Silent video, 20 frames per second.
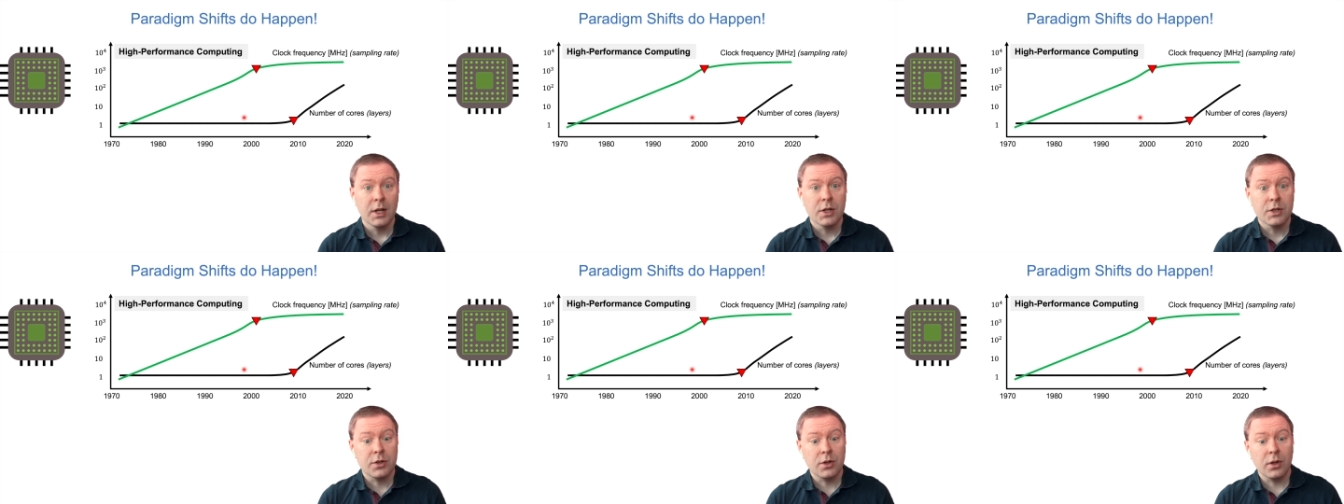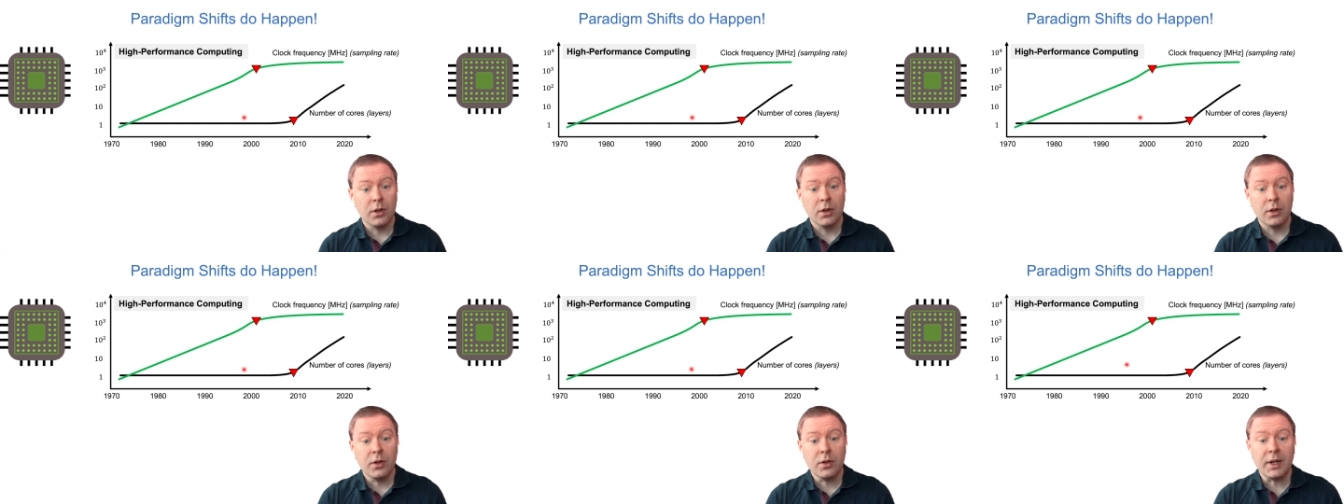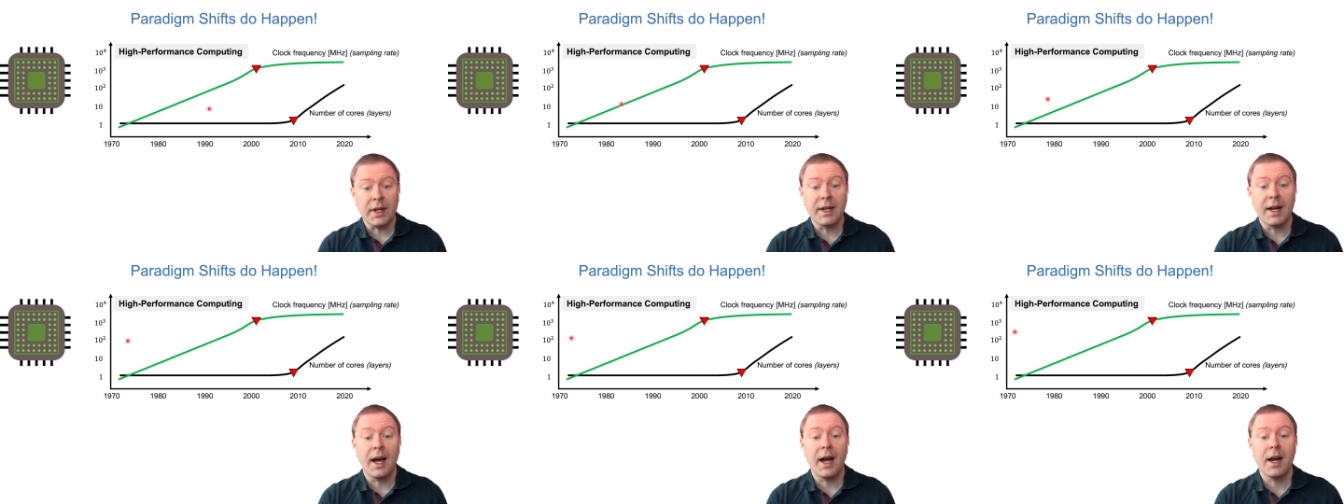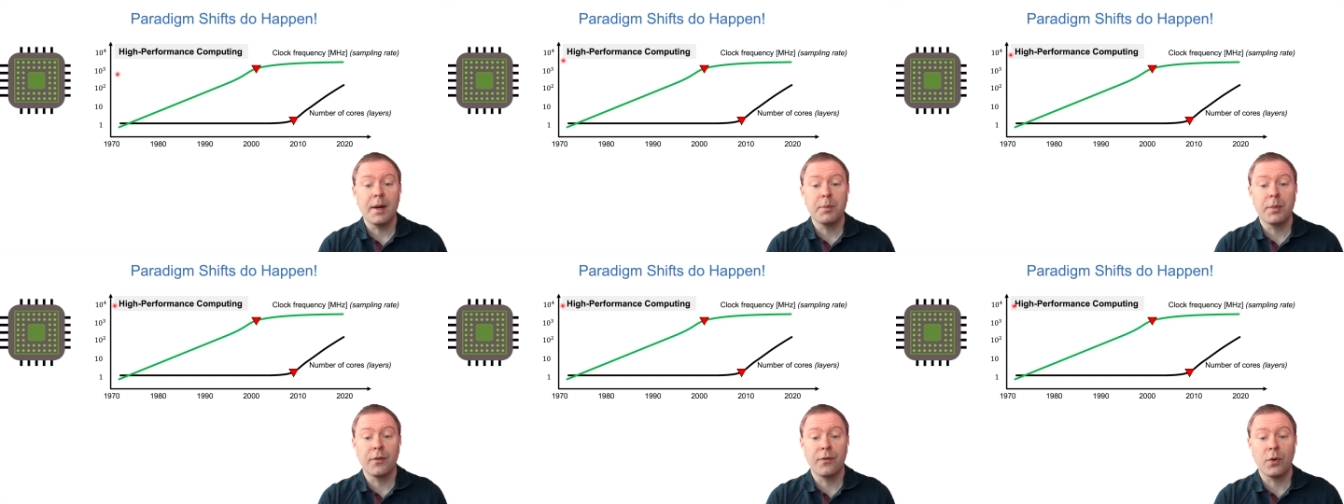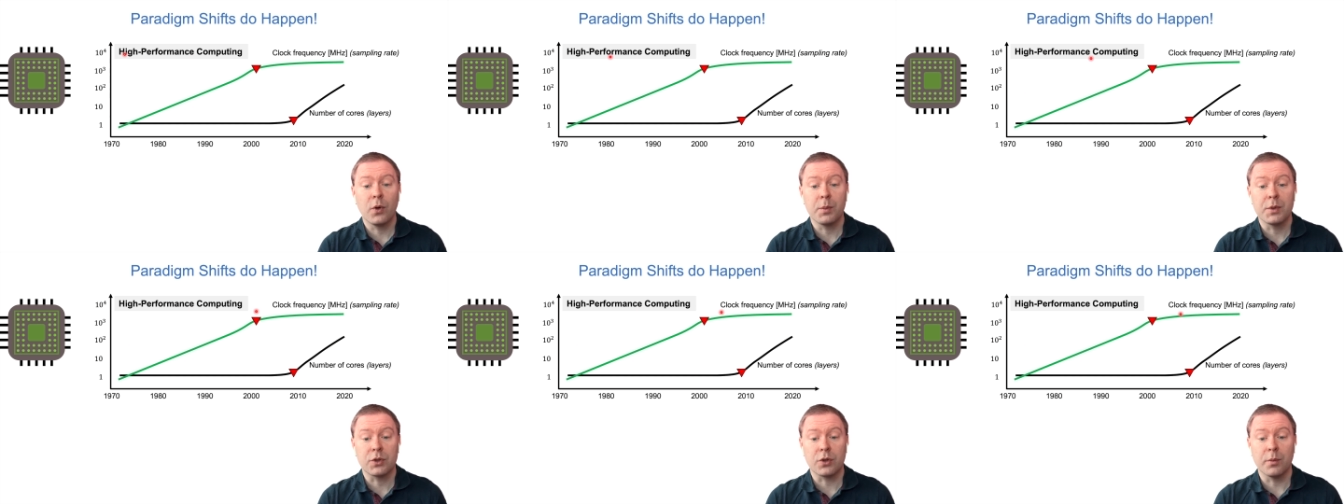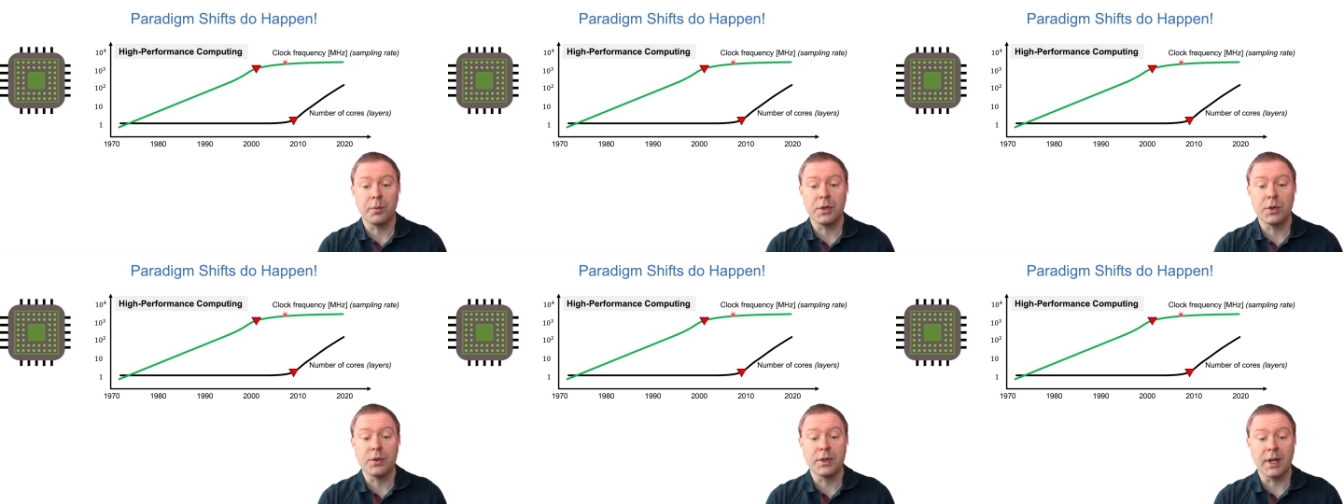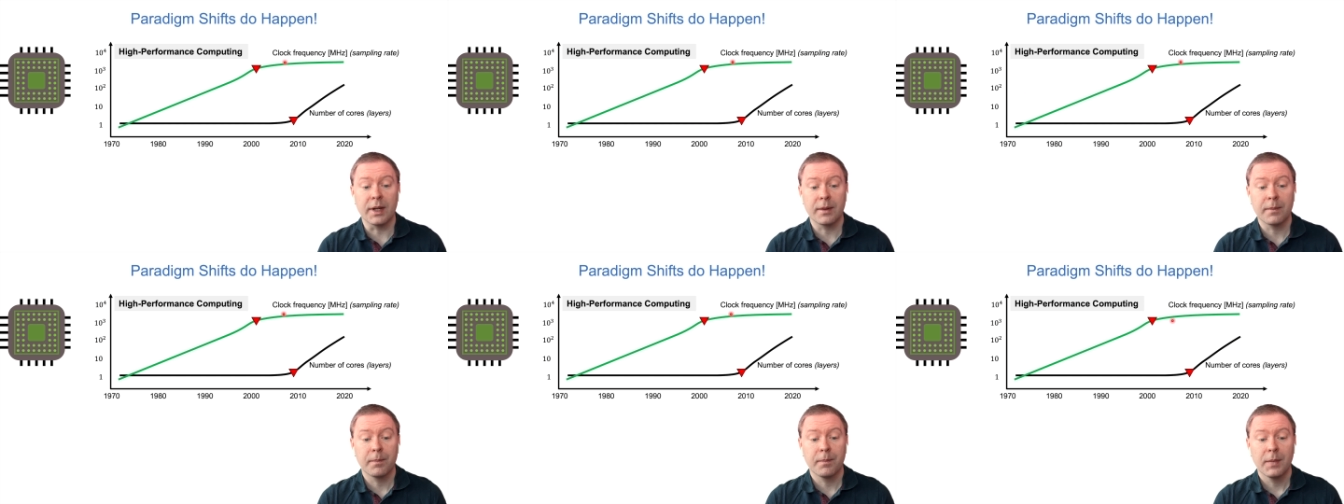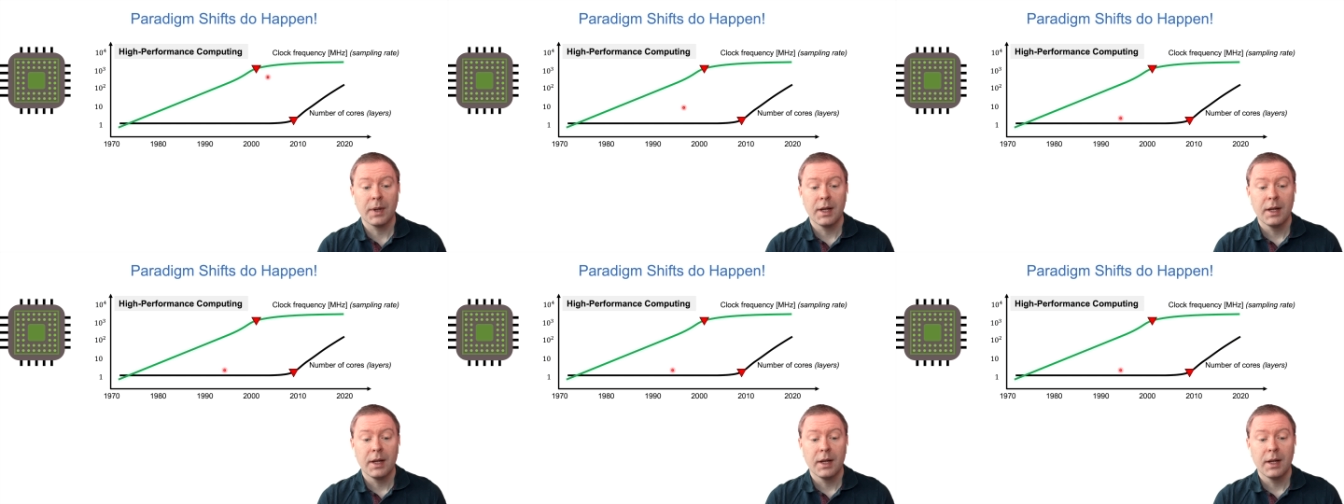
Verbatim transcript: So look at high performance computing.